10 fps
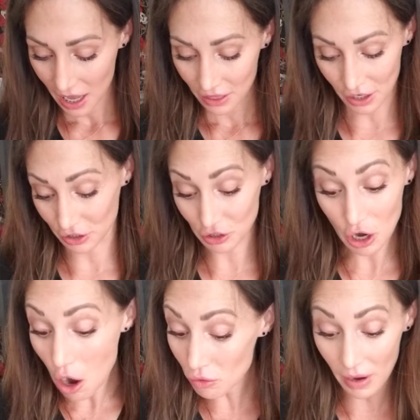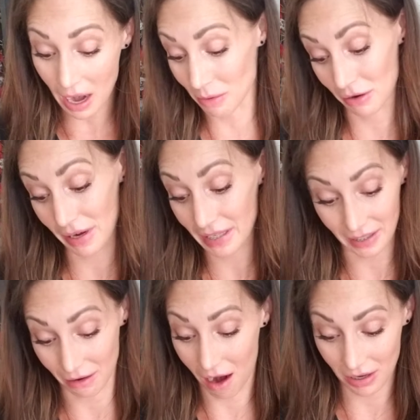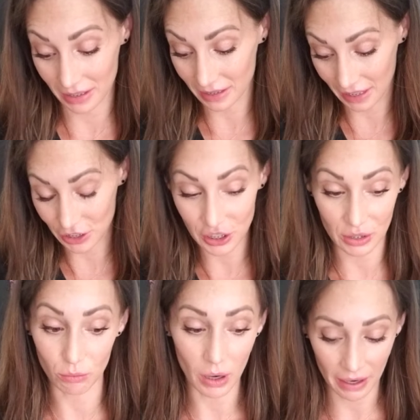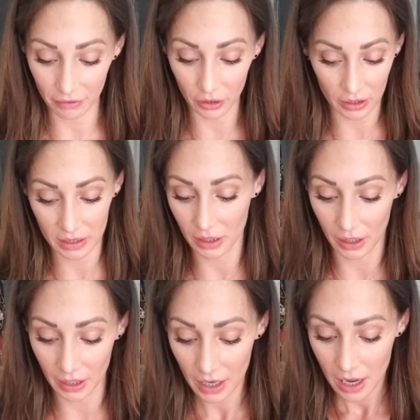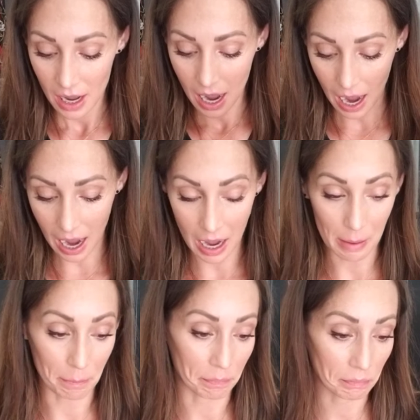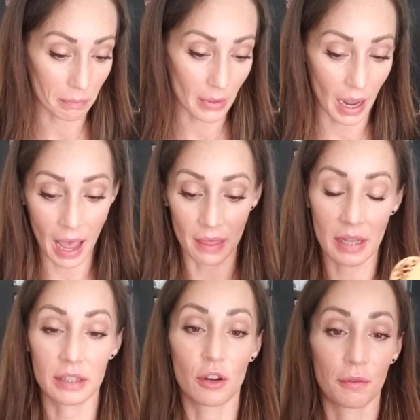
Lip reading: There's no rhyme or reason, honestly. It's just whatever looks good. And then so